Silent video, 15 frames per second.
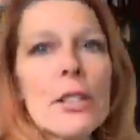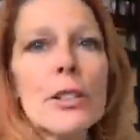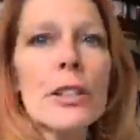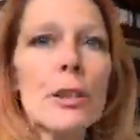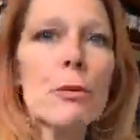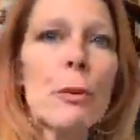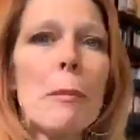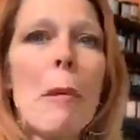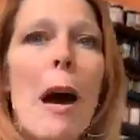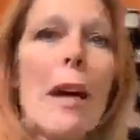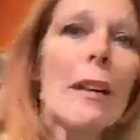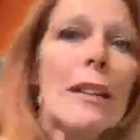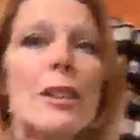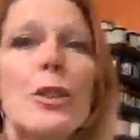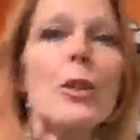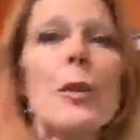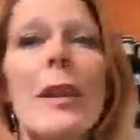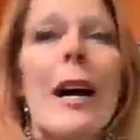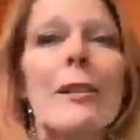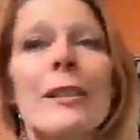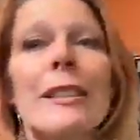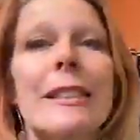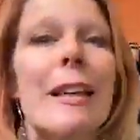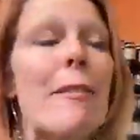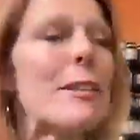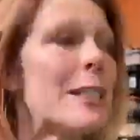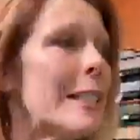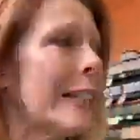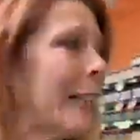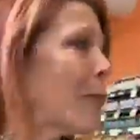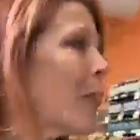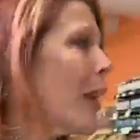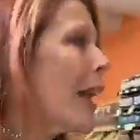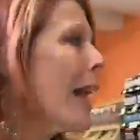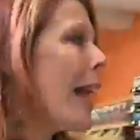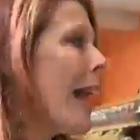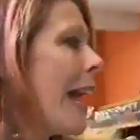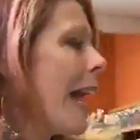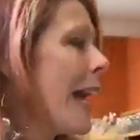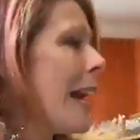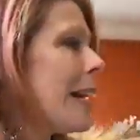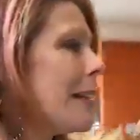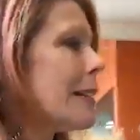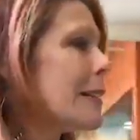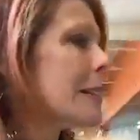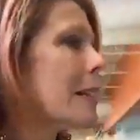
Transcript: this remodel in 2017, and